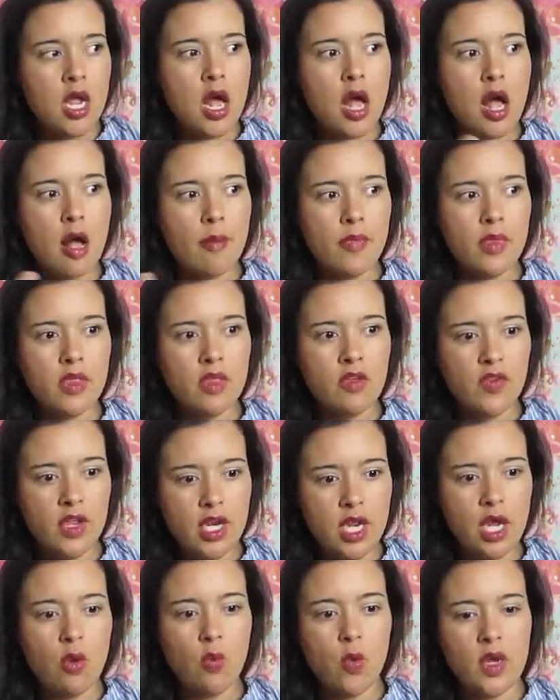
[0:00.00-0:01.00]
The
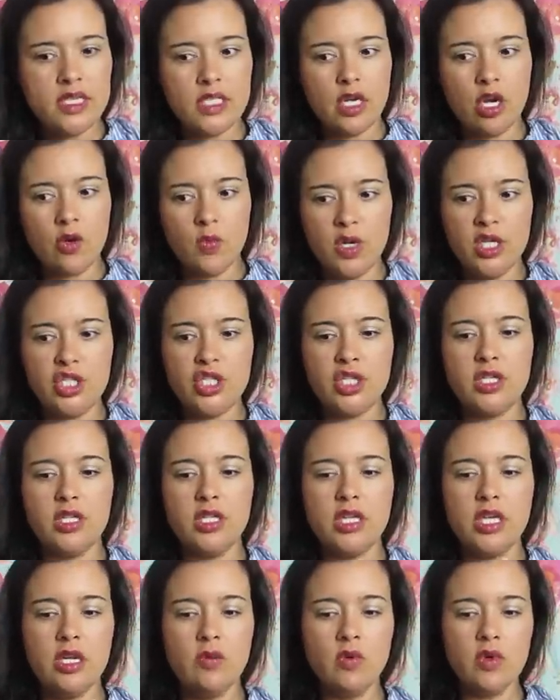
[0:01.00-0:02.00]
video wasn't
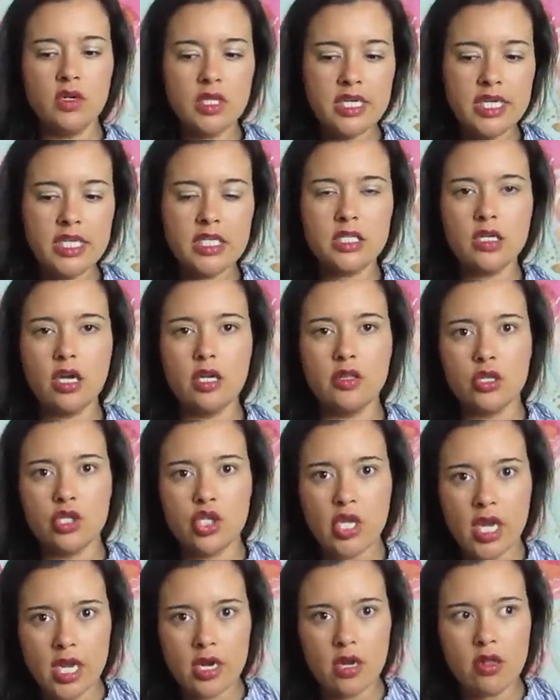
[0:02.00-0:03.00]
originally released on the
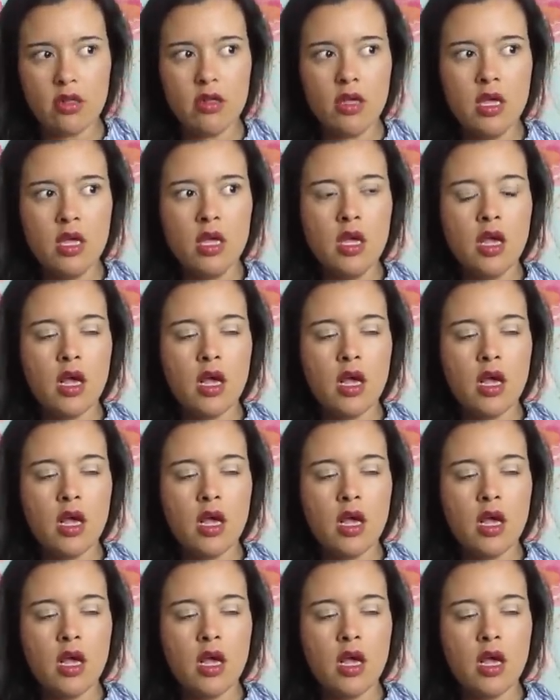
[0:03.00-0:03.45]
channel.